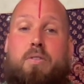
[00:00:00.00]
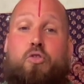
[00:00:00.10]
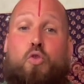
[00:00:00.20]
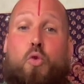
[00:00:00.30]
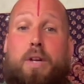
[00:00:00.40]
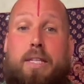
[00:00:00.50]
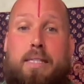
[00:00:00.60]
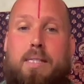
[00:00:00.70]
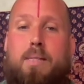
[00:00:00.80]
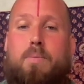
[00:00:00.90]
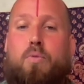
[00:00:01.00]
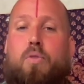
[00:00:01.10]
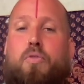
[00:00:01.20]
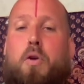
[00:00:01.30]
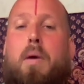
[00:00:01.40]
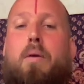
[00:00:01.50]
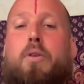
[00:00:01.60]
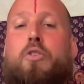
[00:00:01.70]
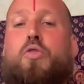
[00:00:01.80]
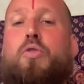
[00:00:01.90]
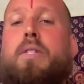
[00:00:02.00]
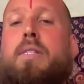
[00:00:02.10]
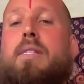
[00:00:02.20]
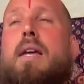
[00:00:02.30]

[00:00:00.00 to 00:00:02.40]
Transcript: joints, from our joints.